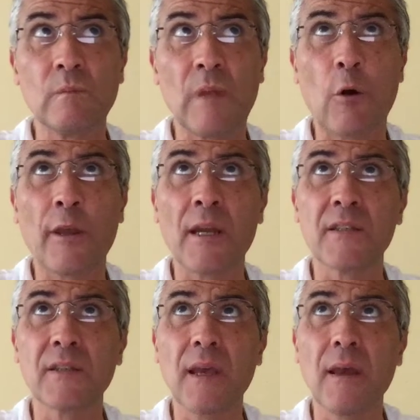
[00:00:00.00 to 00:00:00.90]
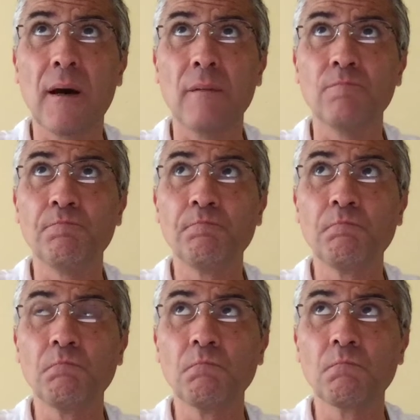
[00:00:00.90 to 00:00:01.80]
how can I say a
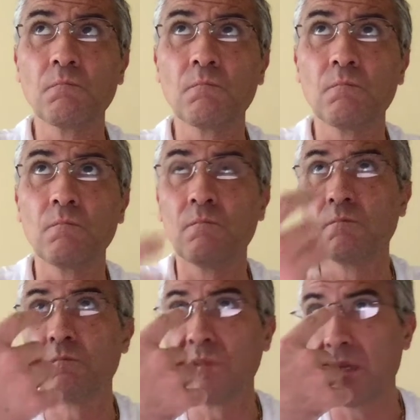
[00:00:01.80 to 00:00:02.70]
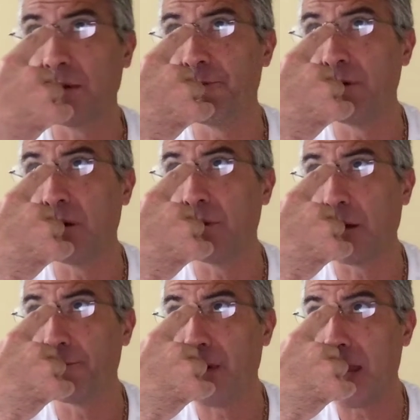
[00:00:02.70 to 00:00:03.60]

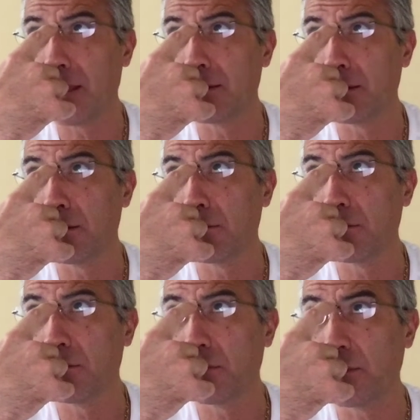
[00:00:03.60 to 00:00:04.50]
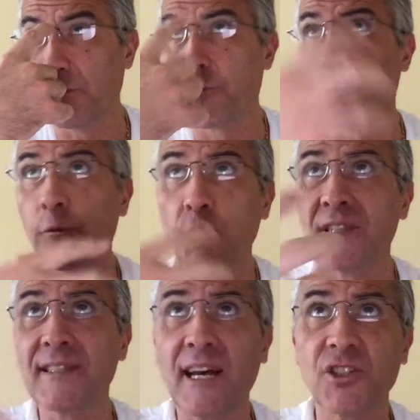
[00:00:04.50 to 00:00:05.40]
valid, fruitful
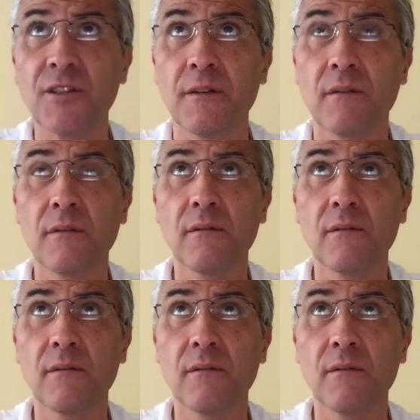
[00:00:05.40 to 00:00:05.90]
discussion.